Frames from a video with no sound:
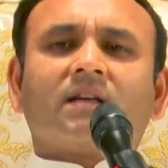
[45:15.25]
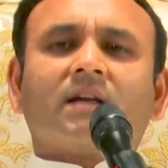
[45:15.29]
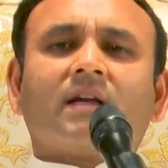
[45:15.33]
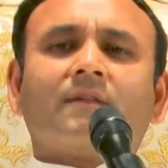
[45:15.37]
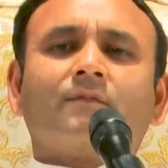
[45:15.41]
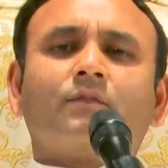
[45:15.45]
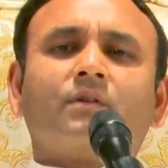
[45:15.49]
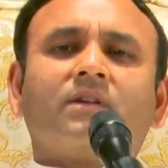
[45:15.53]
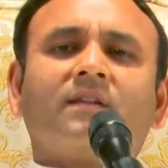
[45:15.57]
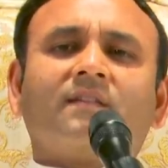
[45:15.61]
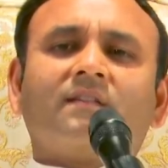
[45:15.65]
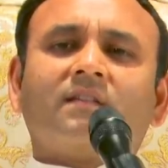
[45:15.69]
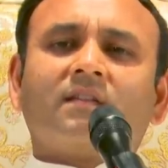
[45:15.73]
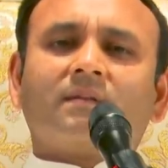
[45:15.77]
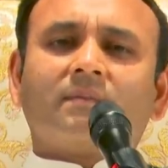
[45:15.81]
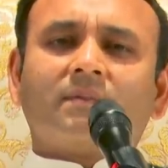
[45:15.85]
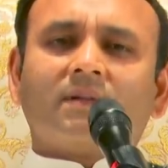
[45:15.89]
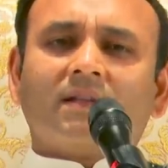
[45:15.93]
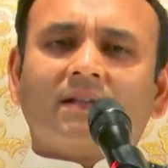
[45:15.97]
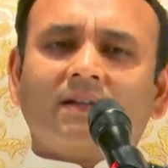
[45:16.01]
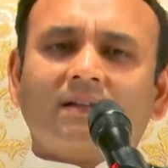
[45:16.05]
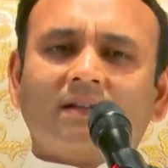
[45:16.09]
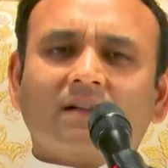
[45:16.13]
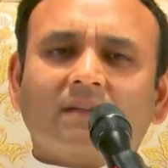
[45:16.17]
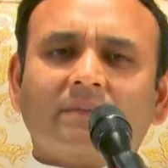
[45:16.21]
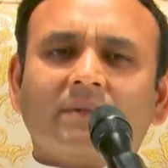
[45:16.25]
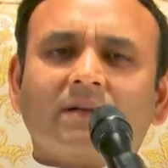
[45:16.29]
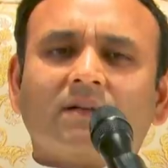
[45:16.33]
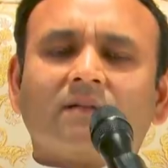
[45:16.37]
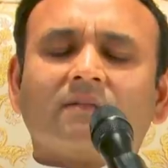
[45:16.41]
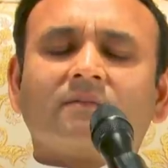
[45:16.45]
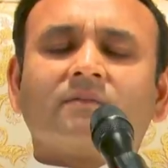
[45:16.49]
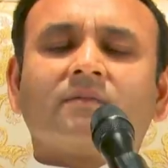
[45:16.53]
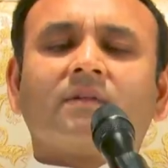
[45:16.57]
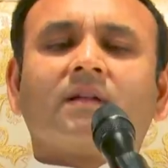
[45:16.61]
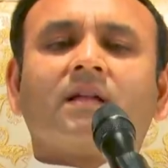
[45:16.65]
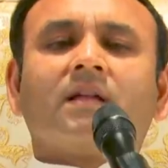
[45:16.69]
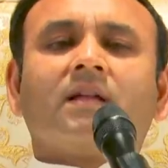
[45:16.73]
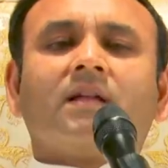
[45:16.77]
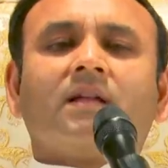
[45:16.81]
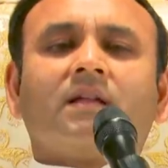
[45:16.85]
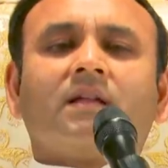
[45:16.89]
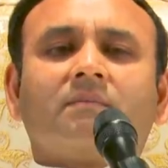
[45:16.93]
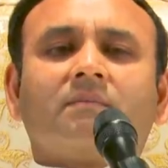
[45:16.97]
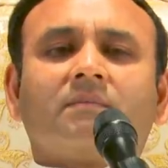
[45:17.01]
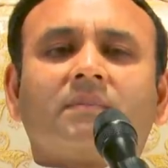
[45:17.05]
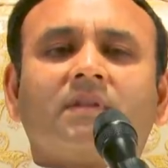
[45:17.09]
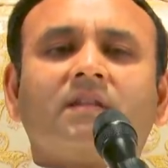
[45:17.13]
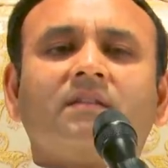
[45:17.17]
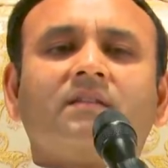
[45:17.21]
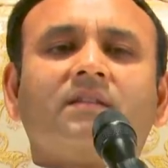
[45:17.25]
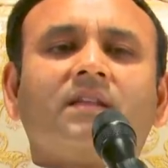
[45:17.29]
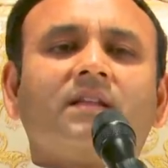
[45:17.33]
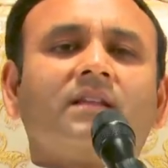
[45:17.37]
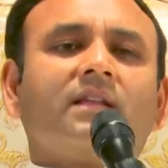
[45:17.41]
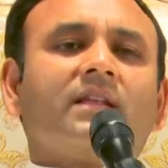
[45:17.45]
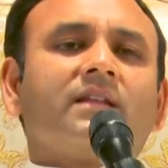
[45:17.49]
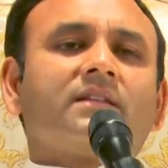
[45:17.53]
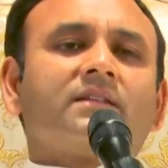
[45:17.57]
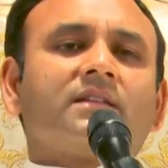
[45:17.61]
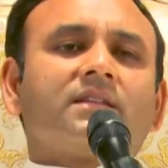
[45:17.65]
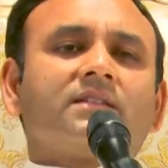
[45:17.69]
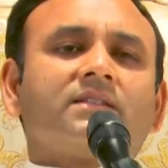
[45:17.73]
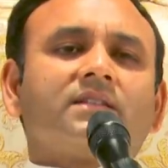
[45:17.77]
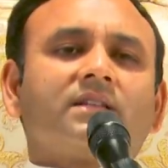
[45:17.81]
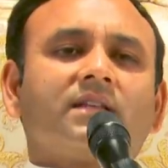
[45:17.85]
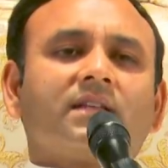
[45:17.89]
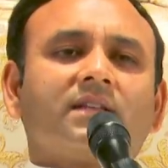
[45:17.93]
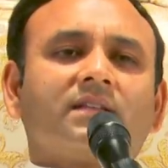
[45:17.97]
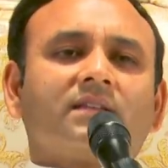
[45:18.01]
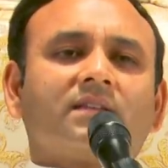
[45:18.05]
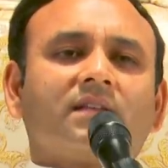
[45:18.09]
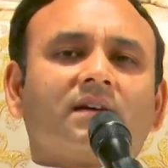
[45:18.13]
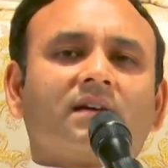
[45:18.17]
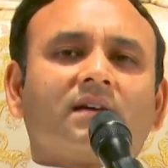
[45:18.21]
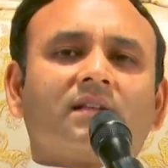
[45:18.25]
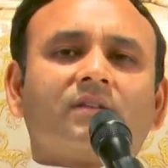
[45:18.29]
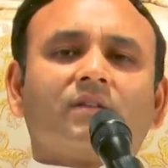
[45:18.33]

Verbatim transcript: Have you developed a little bit of thinking like Nachiketa?